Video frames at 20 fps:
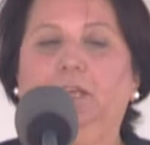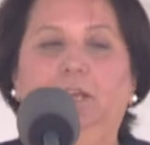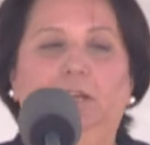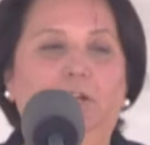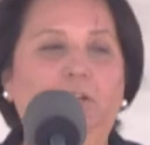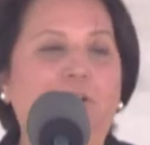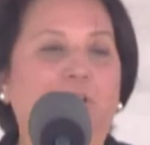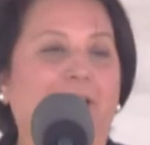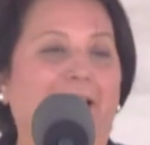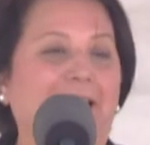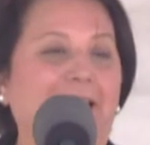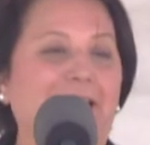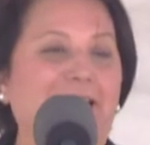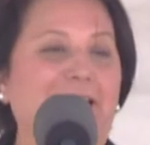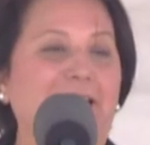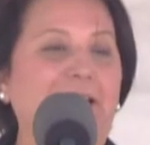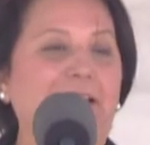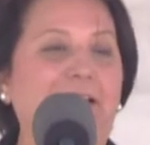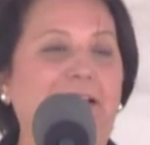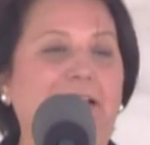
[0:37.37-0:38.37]
Your
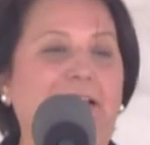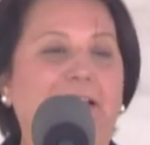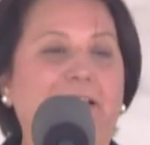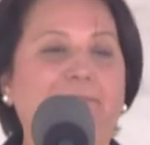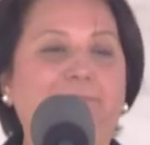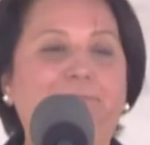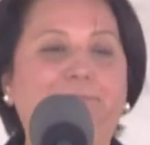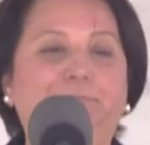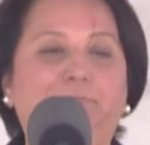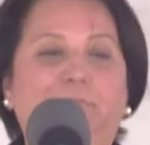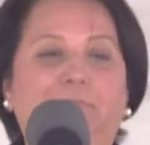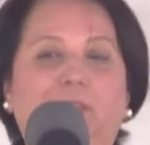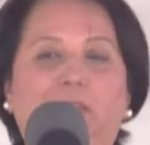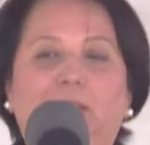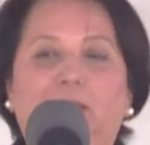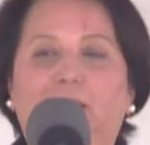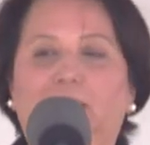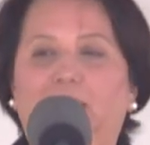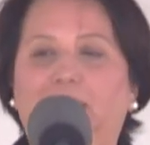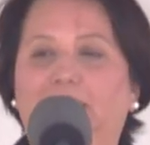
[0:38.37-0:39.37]
Excellency,
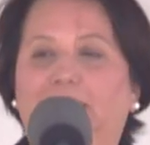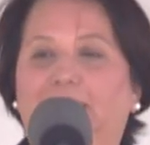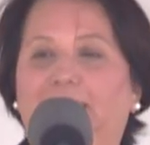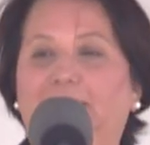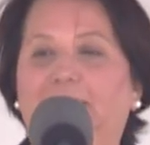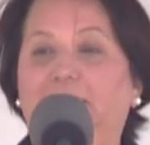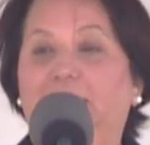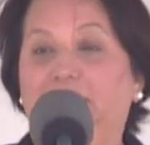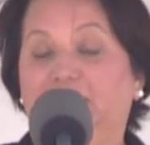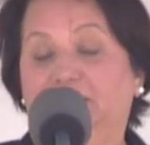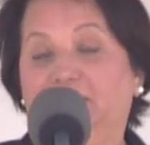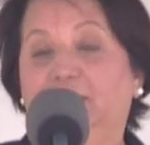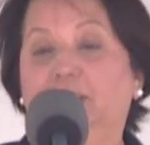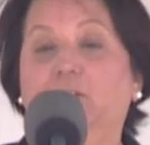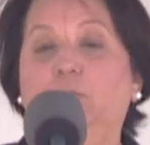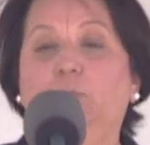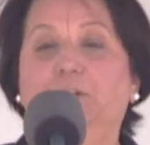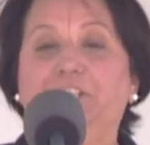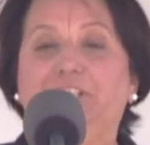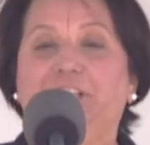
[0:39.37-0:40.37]

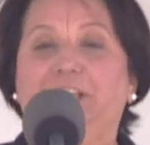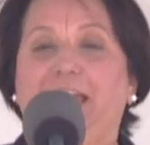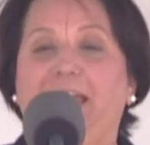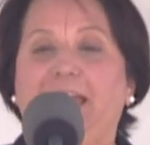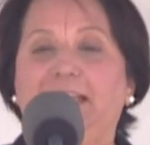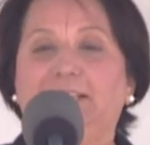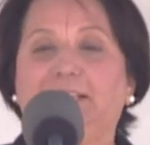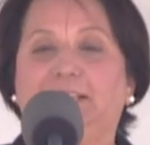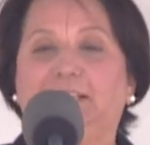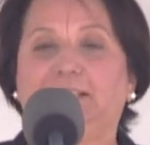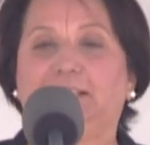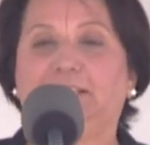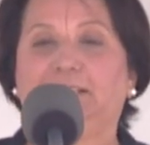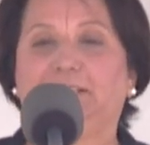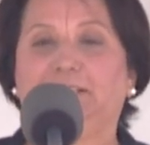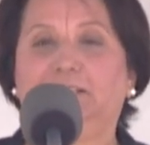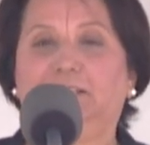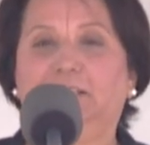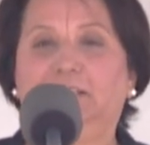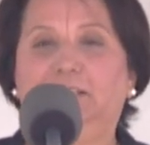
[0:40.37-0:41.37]
distinguished
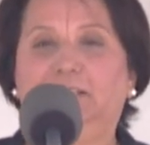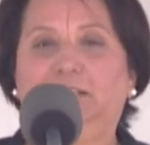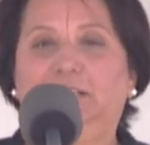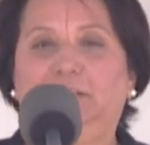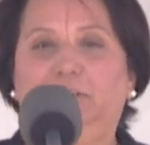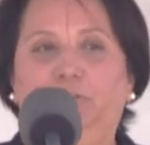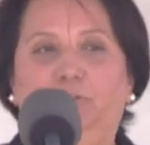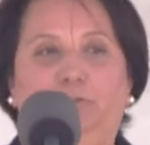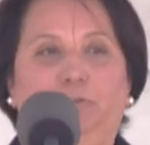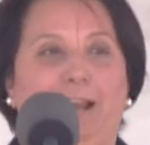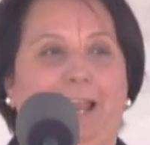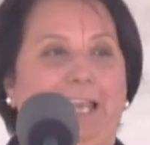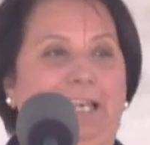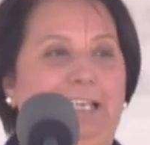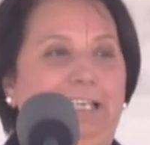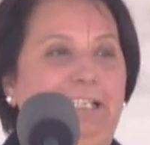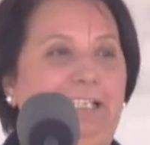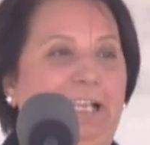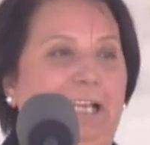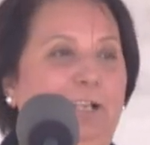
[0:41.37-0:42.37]
guests,
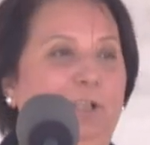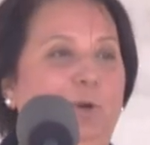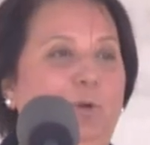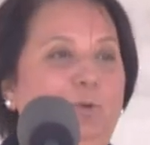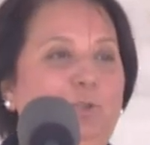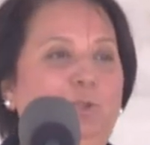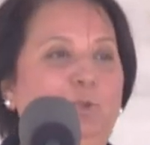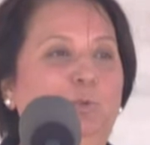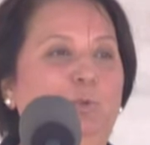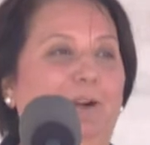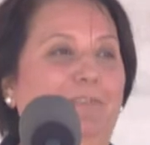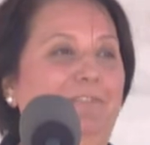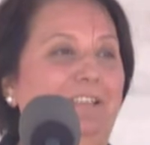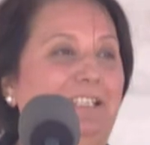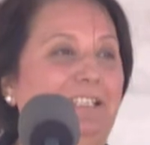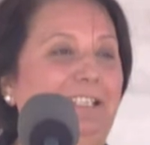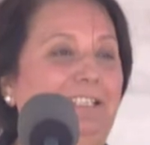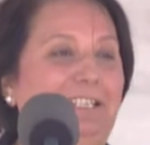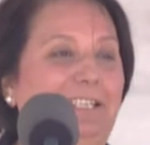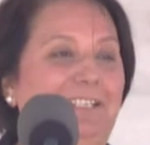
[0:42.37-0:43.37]
friends, and those who are
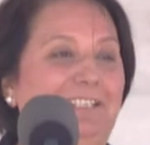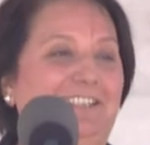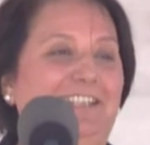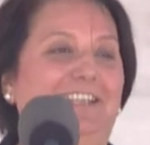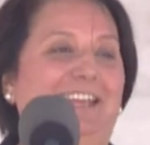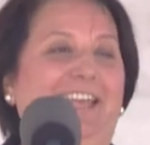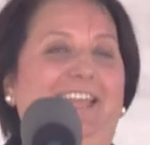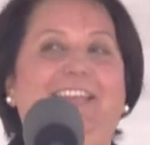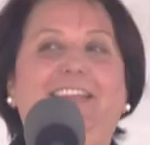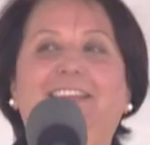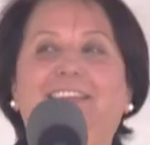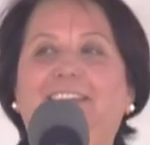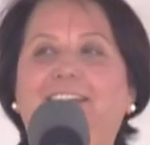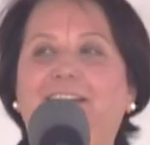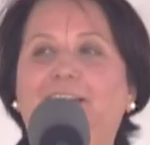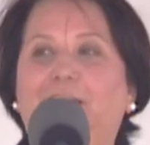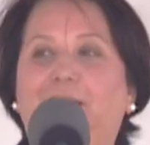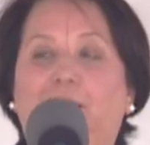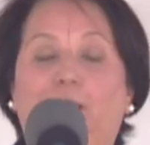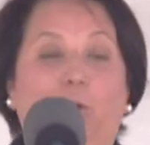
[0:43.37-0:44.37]
visiting today,
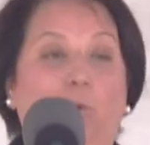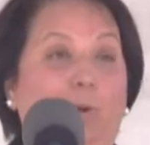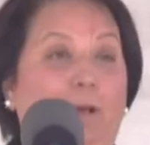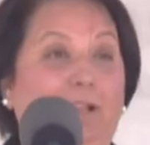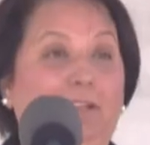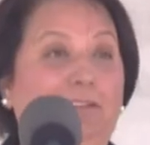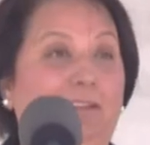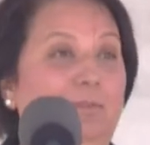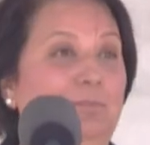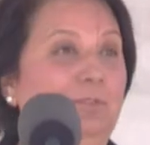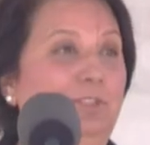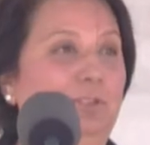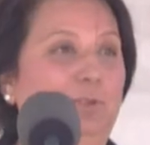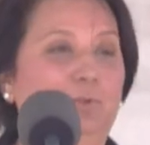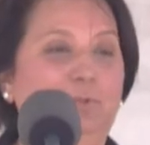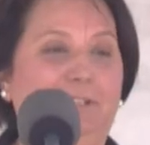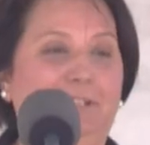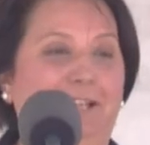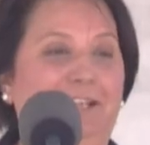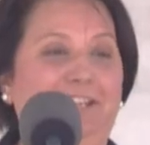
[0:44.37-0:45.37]
welcome
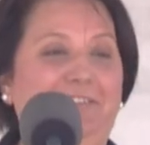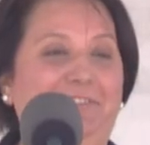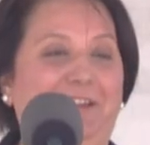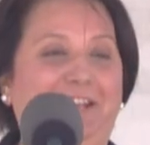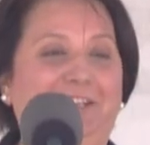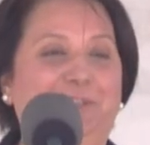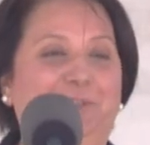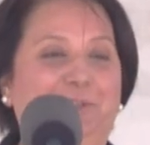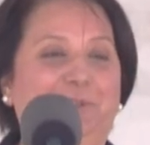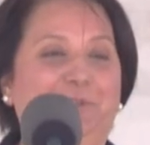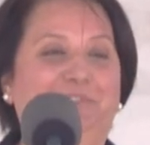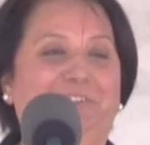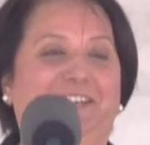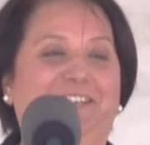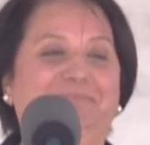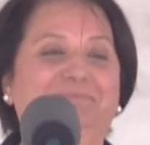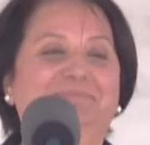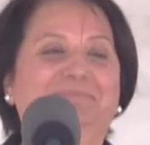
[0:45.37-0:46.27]
to sunny Vancouver.